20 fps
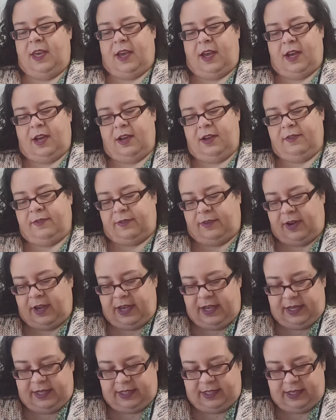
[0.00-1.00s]
All
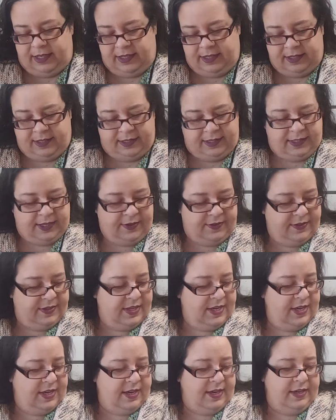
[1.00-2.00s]
right, so
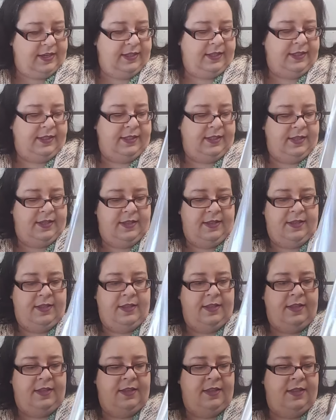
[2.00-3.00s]
this
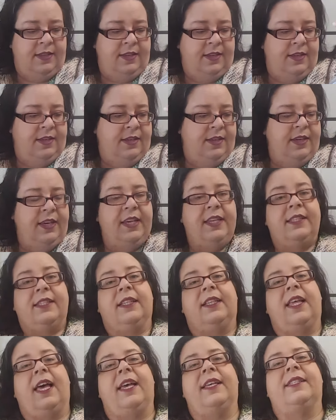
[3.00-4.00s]
is
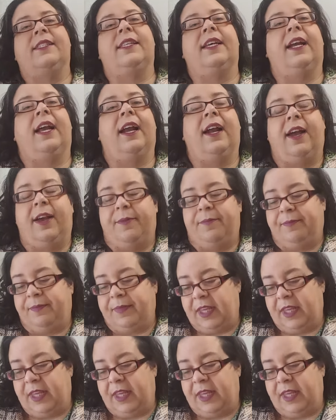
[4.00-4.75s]
the last thing I got.